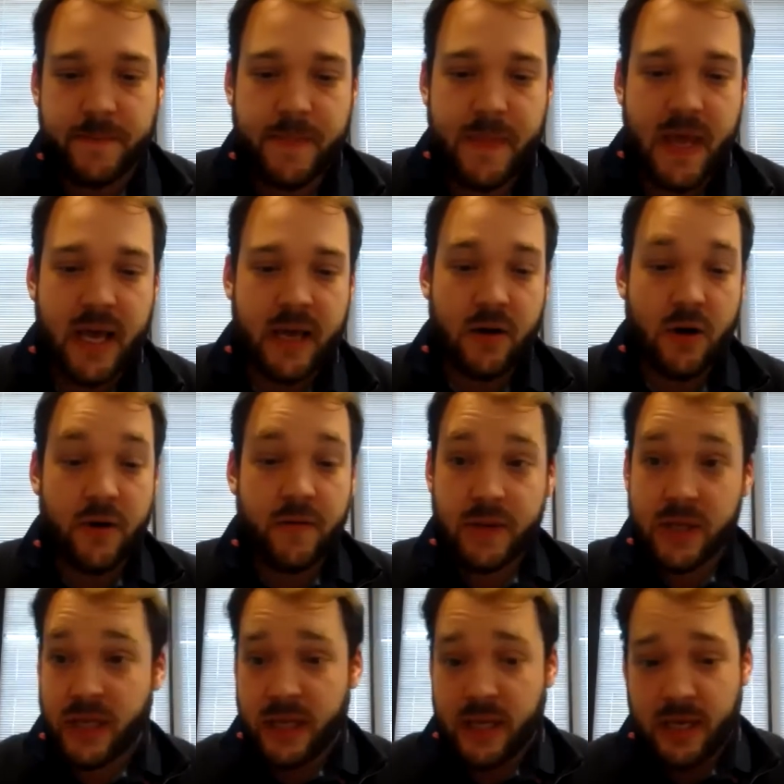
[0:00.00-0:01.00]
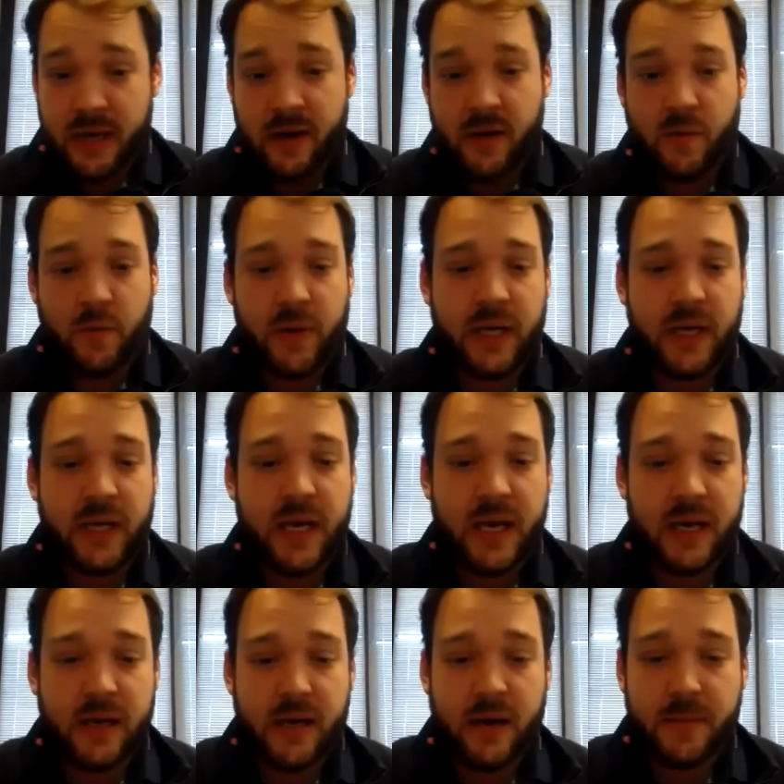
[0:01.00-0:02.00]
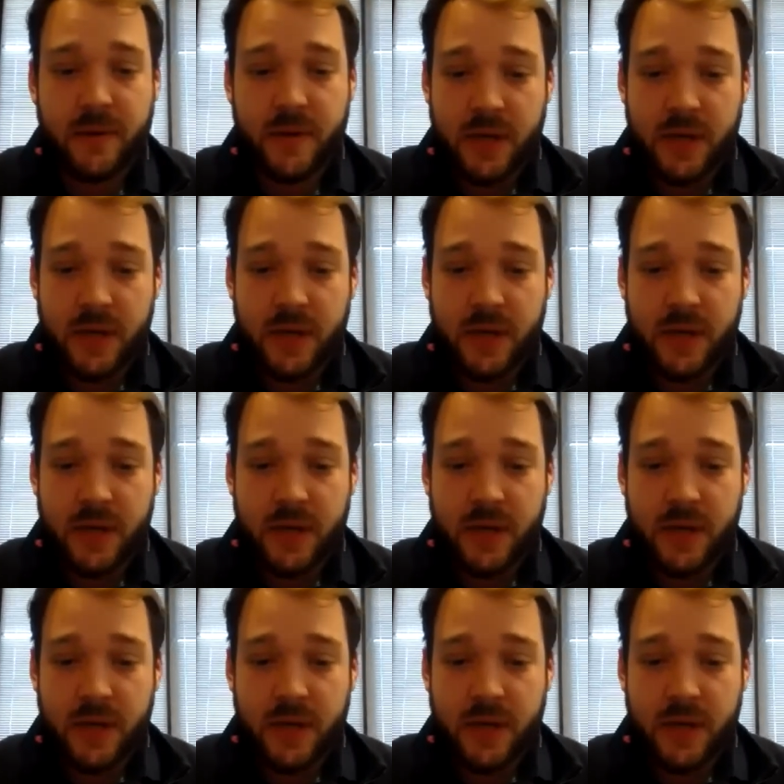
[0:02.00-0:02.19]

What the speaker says: And over the year, we ended up